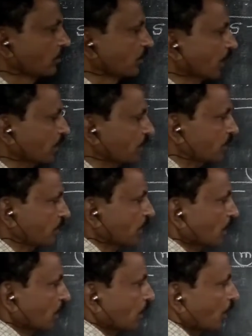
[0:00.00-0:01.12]
Hence
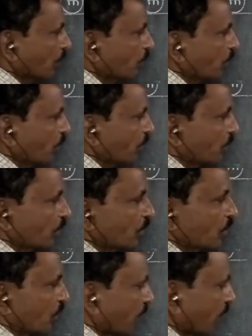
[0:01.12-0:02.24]
w equal
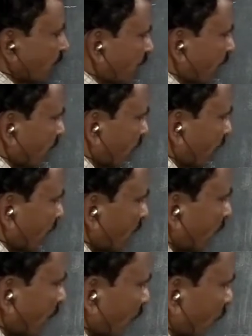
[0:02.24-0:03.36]
to ke,
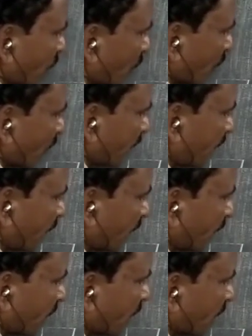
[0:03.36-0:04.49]
therefore
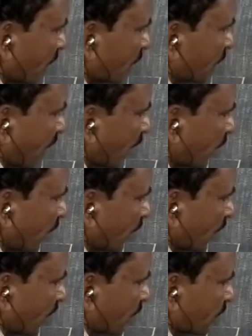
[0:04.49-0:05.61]
ke, that is kinetic
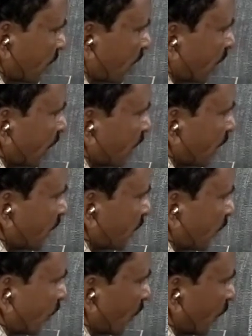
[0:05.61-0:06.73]
energy, is
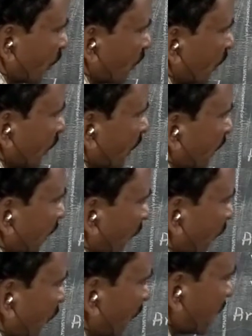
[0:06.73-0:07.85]
equal to
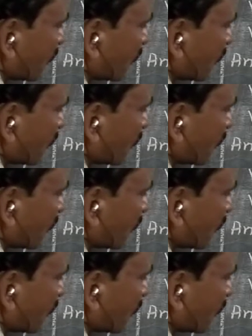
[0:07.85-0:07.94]
mv